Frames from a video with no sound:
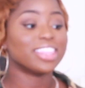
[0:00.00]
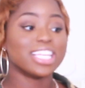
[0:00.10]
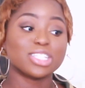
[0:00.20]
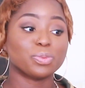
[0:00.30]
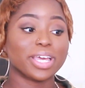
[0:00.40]

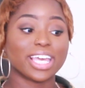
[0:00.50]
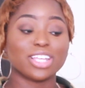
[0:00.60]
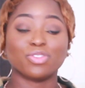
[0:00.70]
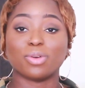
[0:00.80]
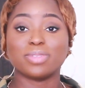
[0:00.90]
This wig
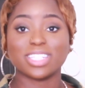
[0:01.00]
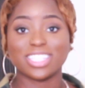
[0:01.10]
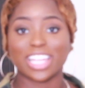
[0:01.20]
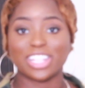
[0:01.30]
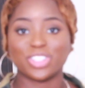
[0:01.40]
is from
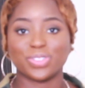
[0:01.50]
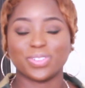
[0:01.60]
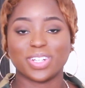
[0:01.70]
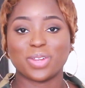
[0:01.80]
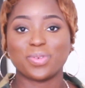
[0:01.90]
Sensational
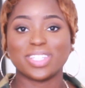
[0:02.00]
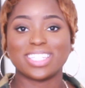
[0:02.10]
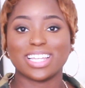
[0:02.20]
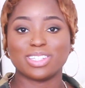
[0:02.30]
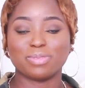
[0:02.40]
and it was
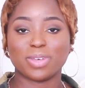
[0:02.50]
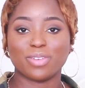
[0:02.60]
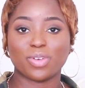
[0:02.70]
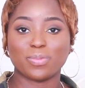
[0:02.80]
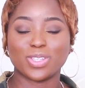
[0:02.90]
sent to me
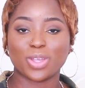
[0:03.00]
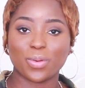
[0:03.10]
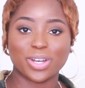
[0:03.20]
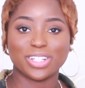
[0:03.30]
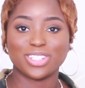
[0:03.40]
from
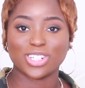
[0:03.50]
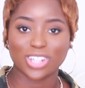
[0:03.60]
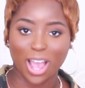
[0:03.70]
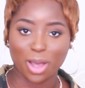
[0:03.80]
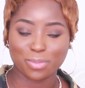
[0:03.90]
So Good
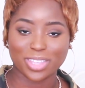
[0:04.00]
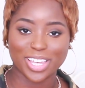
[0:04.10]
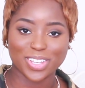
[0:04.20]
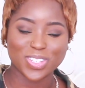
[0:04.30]
Shop. Thank